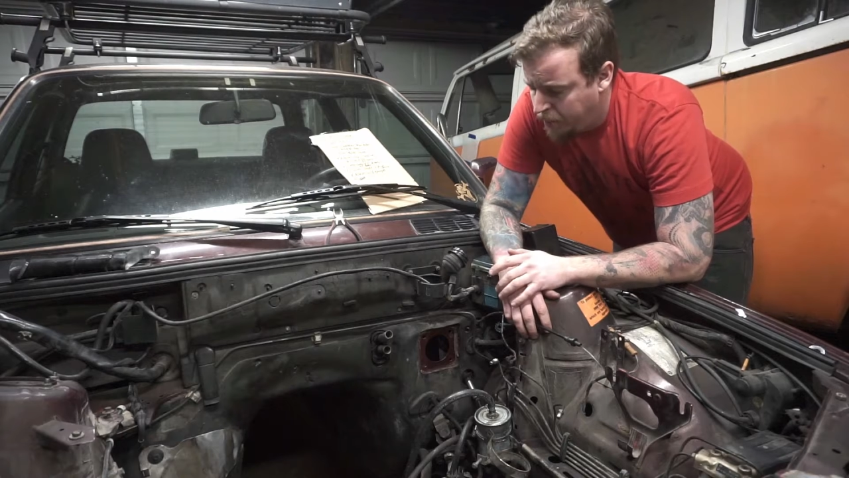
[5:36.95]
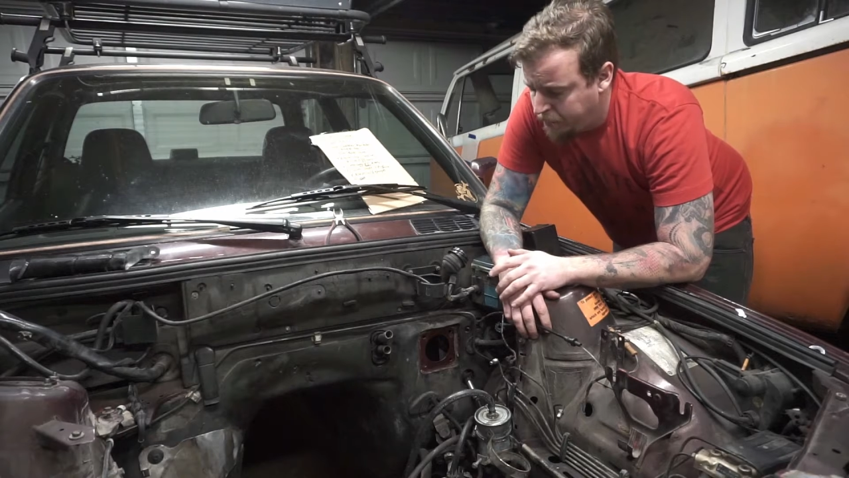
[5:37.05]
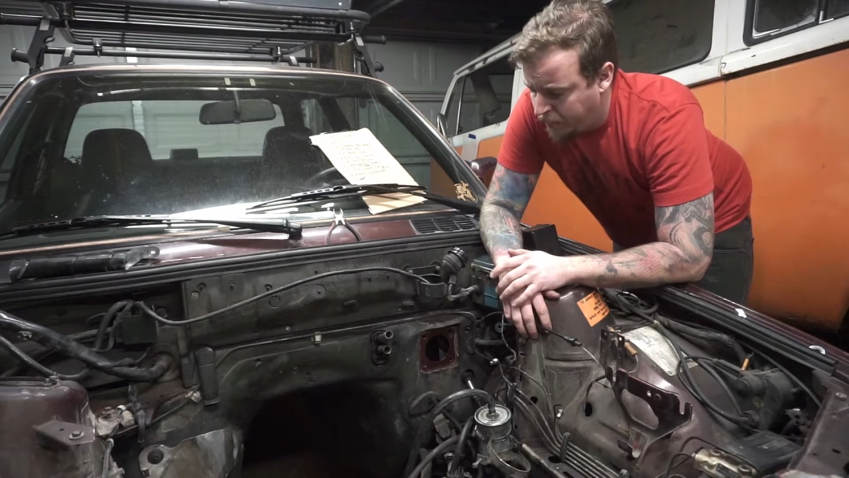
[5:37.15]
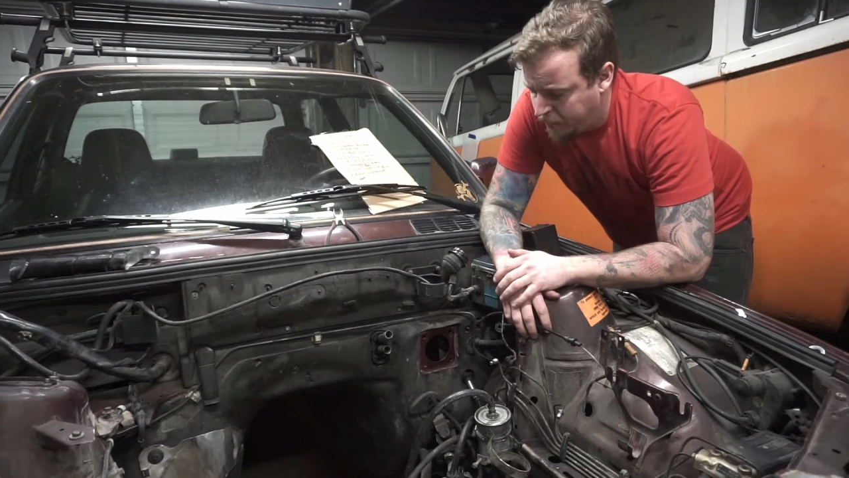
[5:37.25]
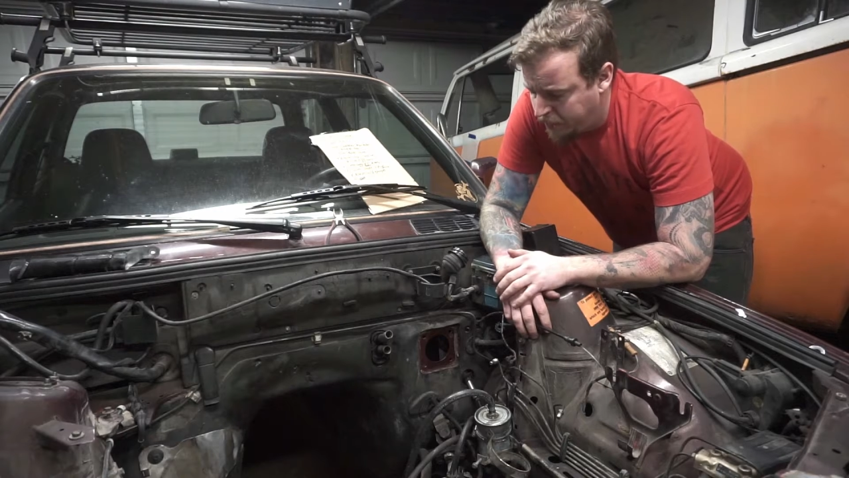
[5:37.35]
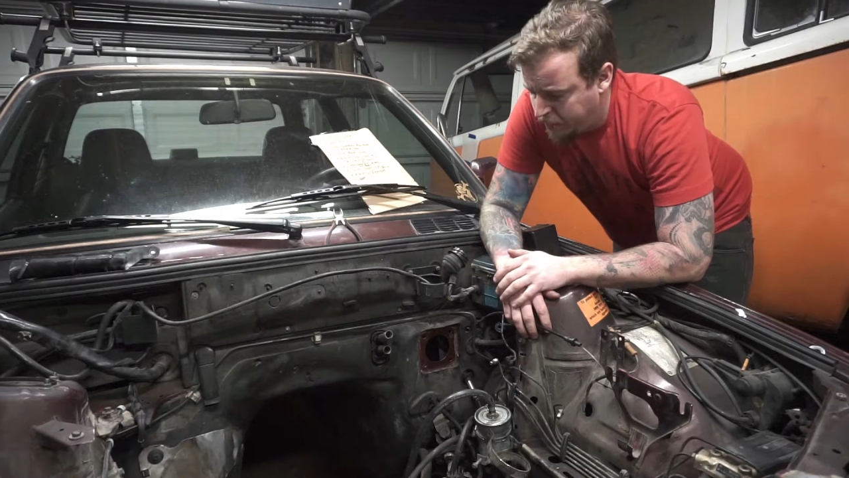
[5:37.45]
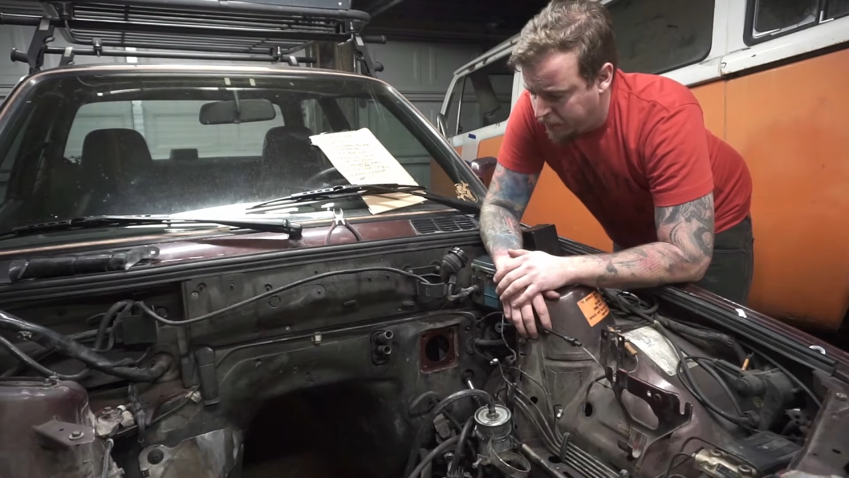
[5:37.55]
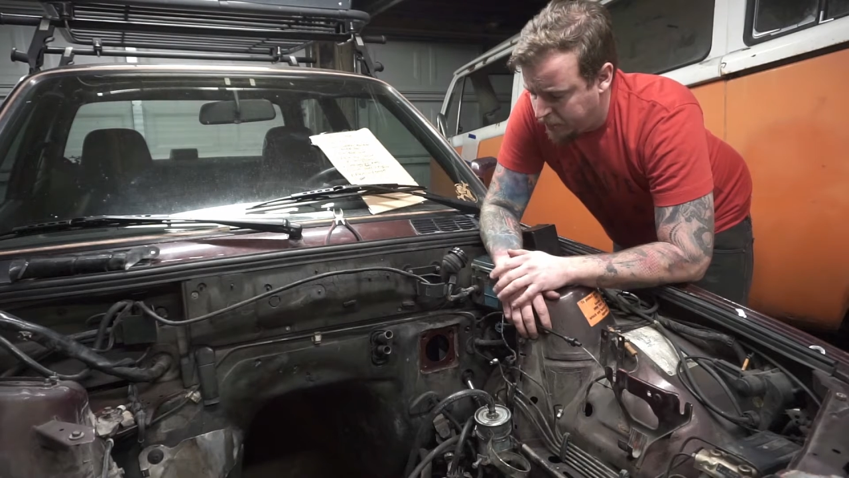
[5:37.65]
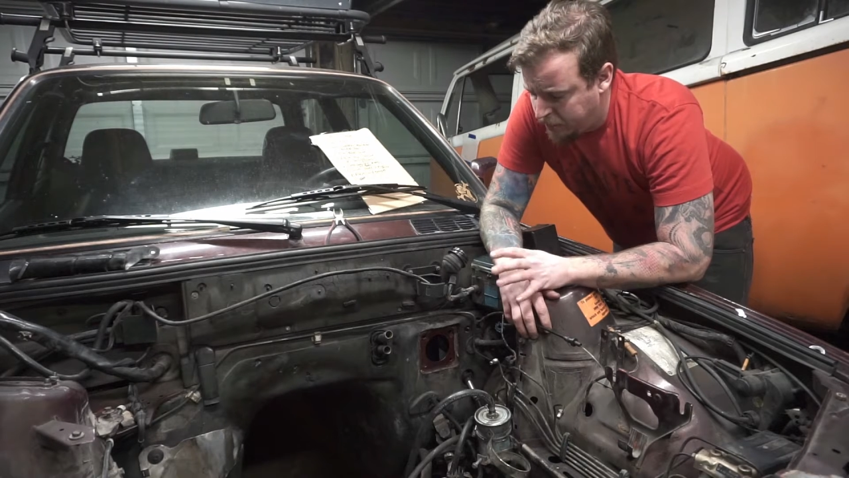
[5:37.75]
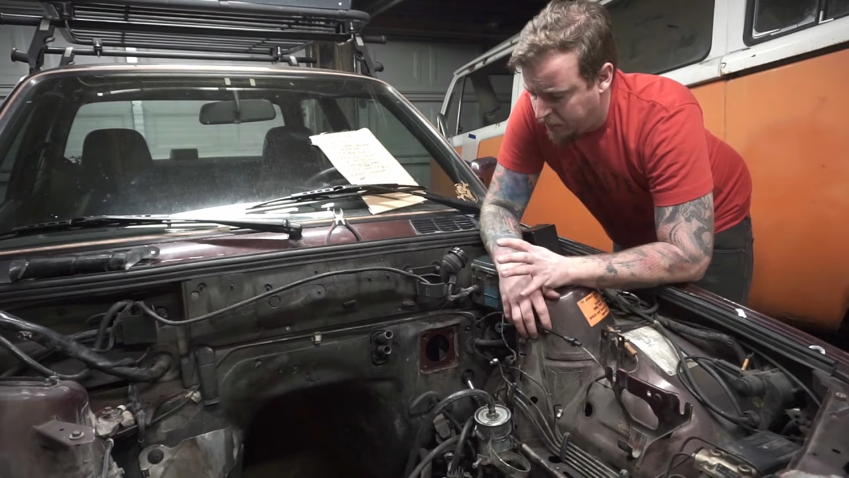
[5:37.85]

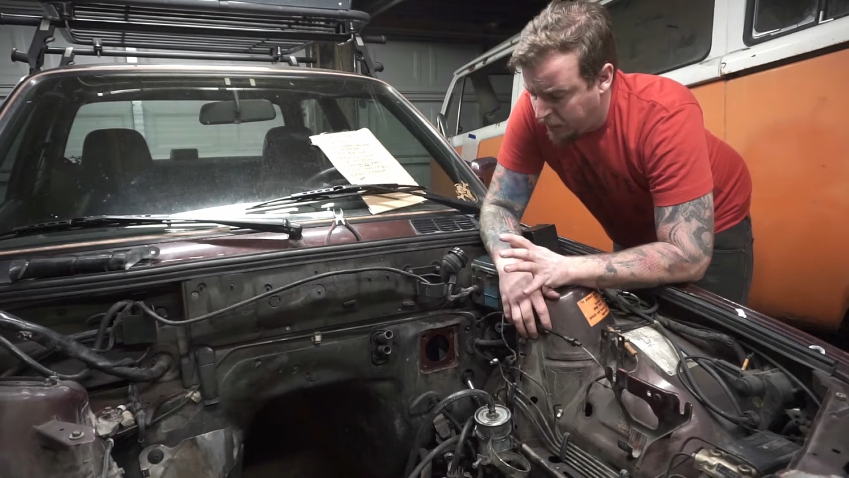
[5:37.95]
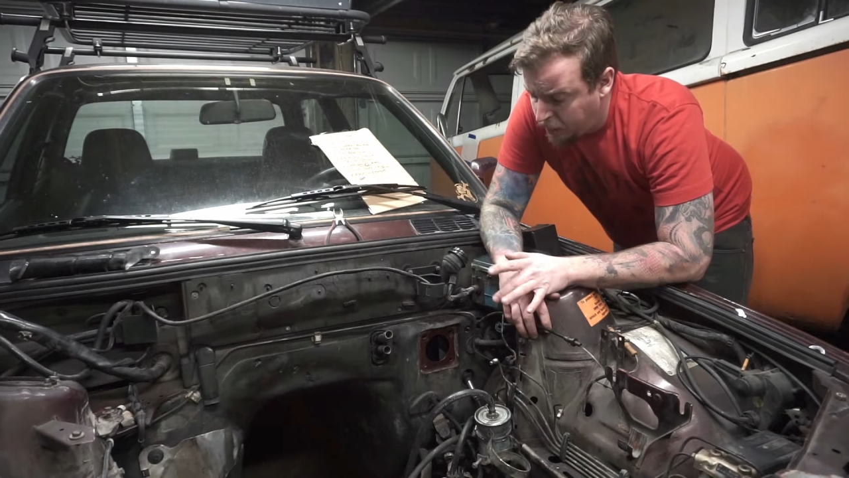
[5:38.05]
But the